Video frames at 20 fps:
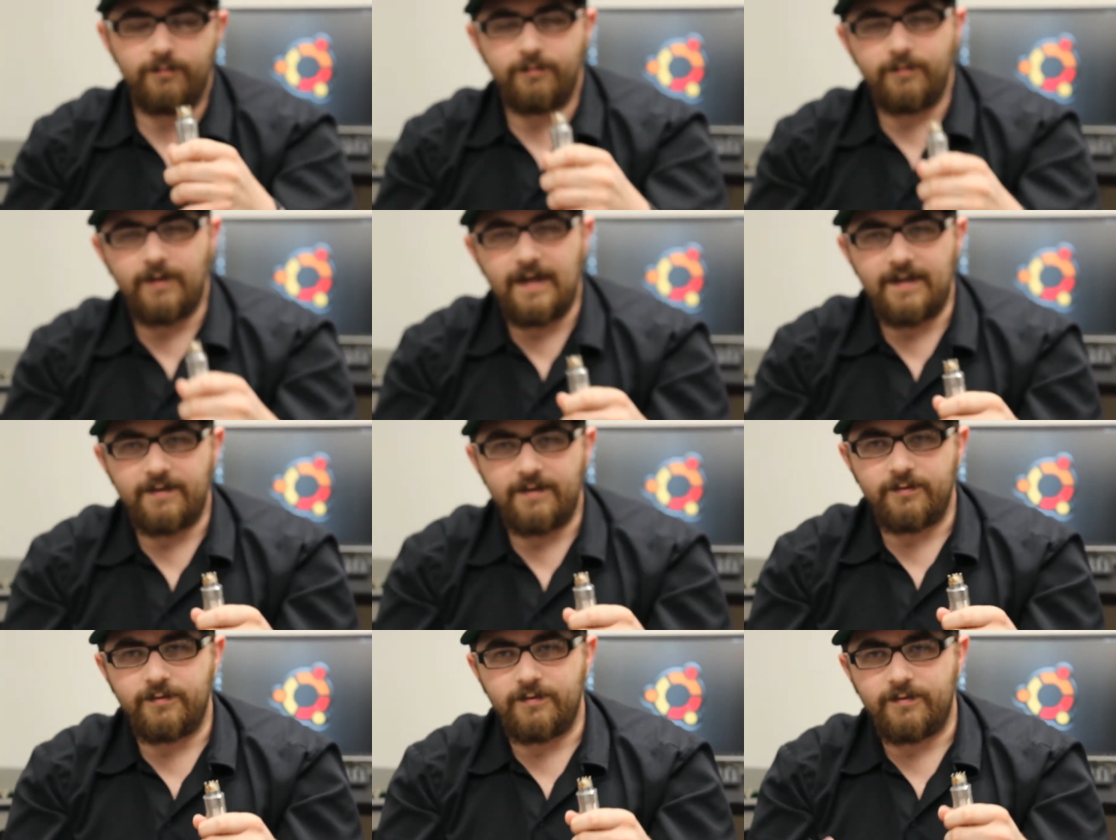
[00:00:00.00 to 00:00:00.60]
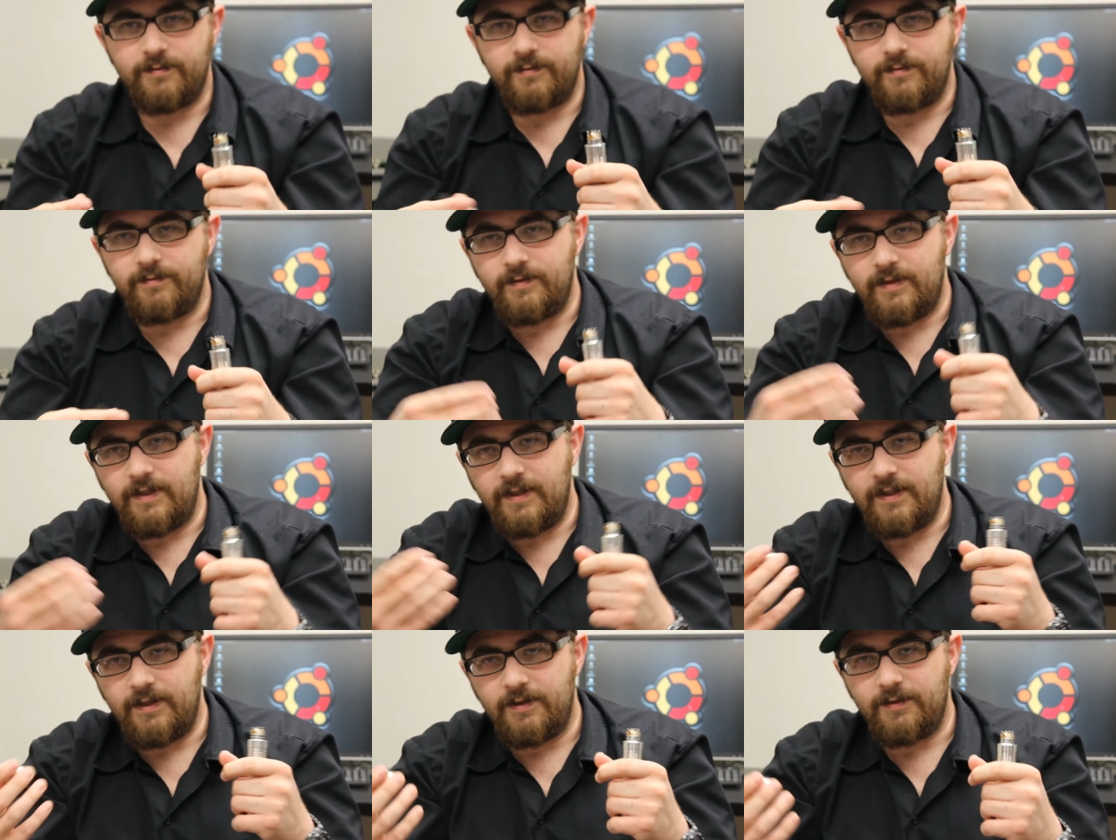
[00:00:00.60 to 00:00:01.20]
rather,
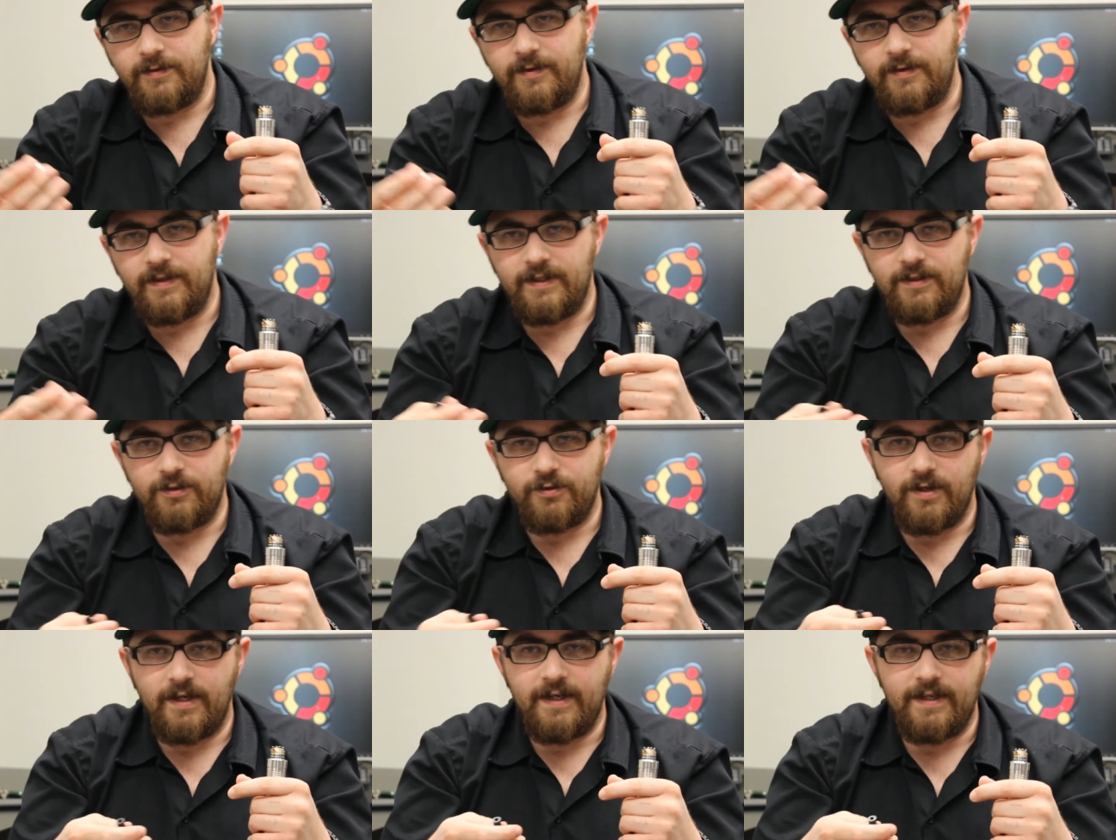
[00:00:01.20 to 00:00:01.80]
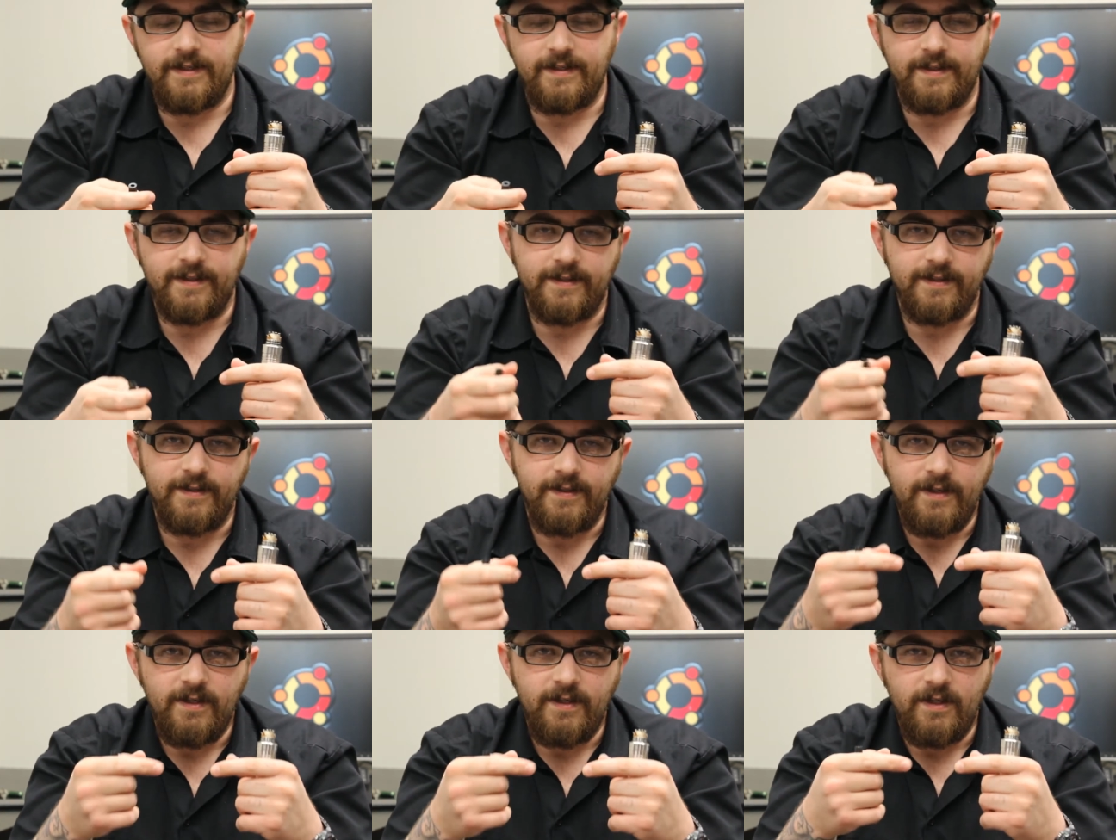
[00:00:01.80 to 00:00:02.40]
you know, than trying to